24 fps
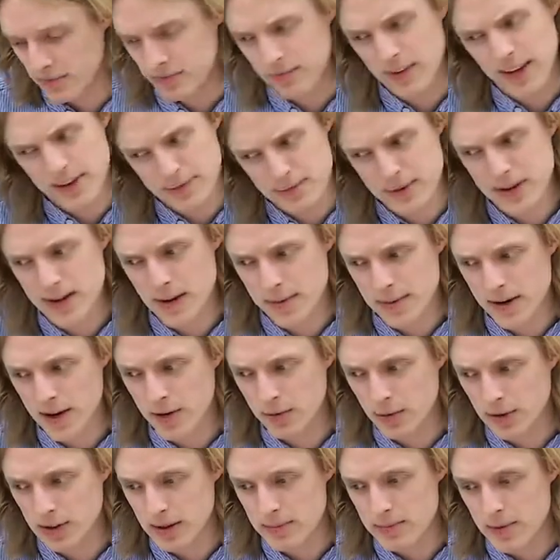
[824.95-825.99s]
is becoming
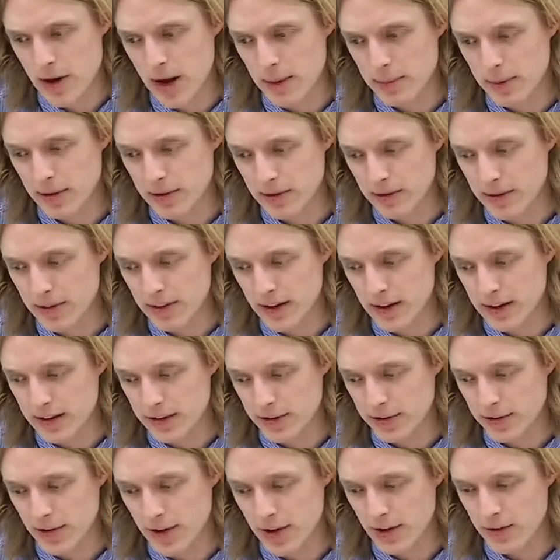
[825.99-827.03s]
a really popular thing.
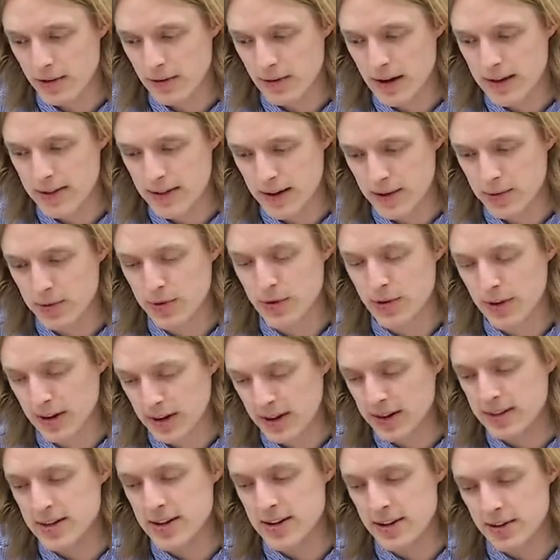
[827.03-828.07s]
So I think we're going to
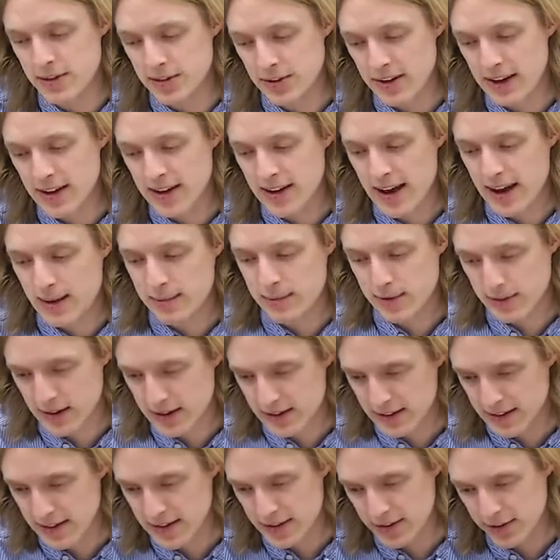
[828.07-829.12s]
continue seeing games
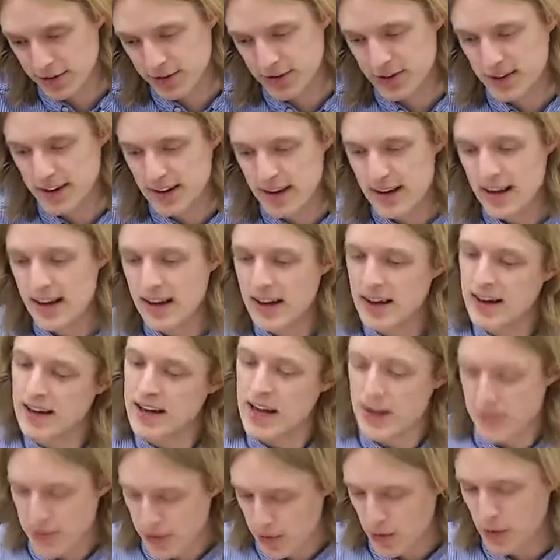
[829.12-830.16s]
like this.
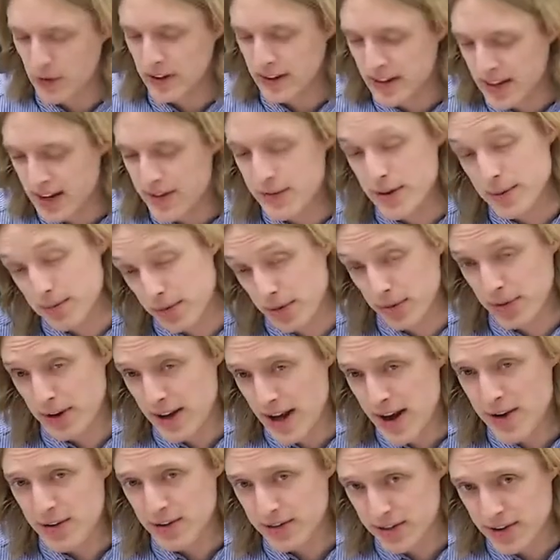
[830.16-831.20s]
If you're willing to give up
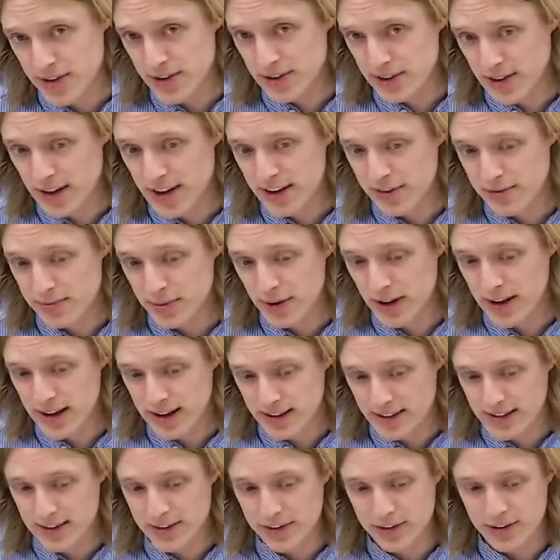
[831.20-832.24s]
3 hours of your life
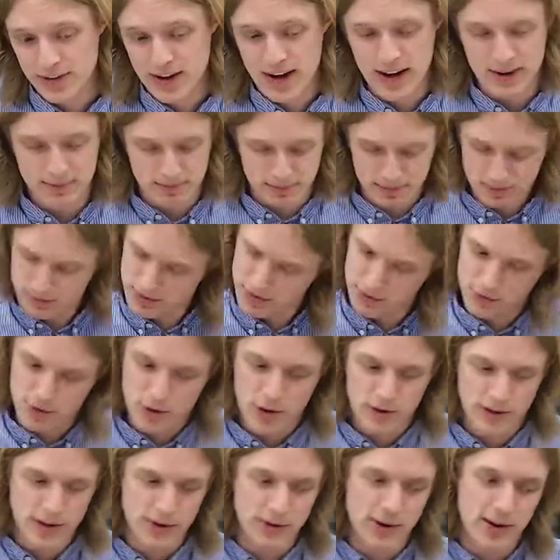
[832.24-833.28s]
playing this, I
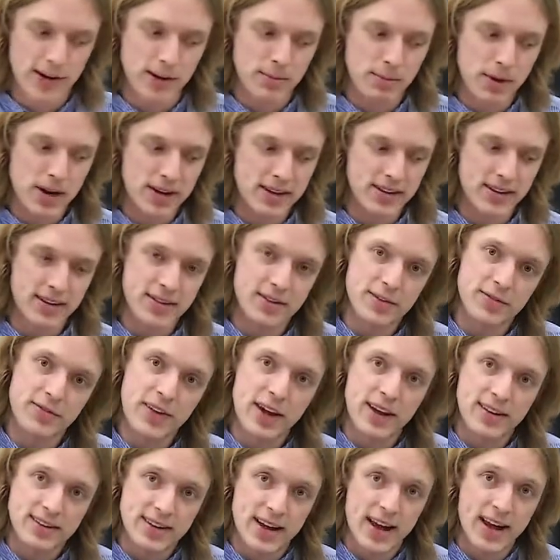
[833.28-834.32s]
strongly recommend it. It's a
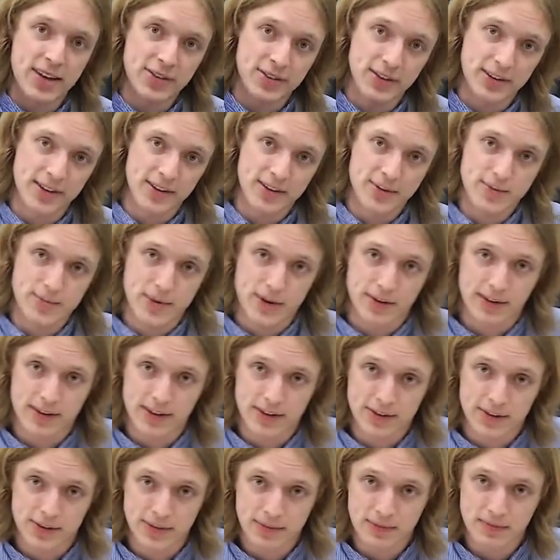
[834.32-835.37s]
fantastic
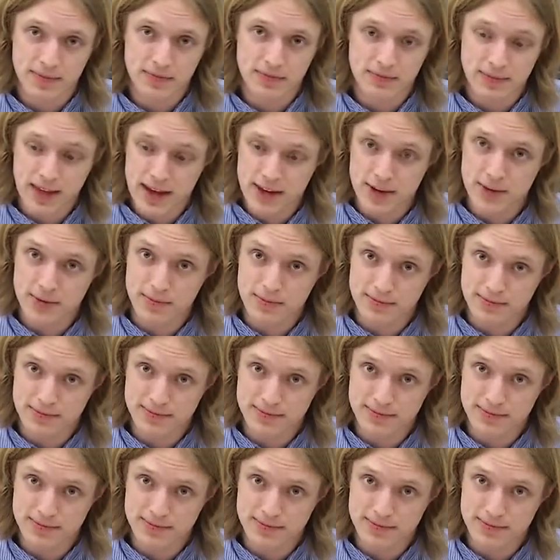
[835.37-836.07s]
experience. Thank you.